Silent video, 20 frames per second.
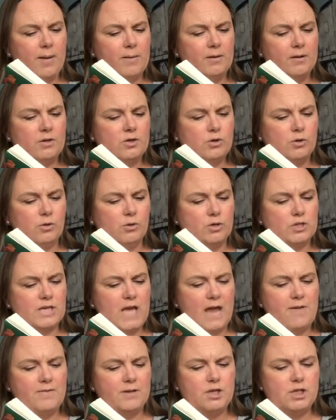George
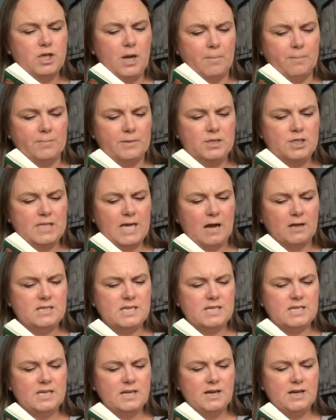gave a jump and
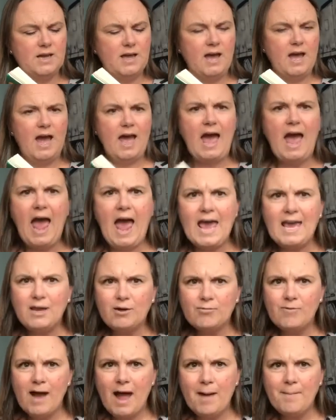shouted, "Hey,
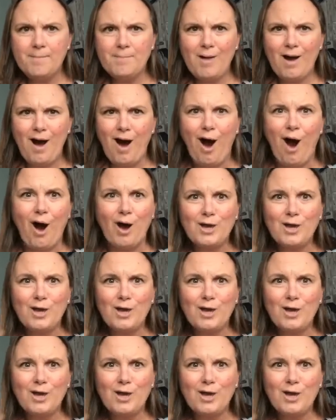Grandma,